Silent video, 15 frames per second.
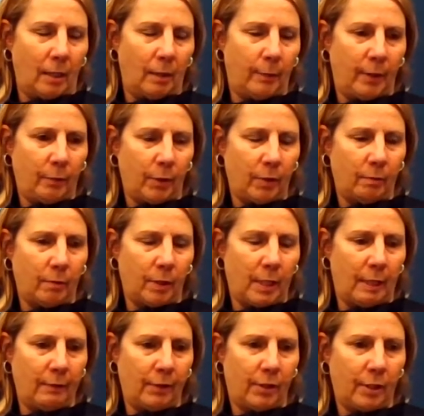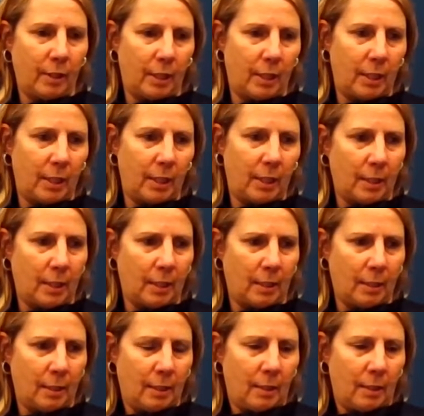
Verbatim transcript: I mean, we're obviously, you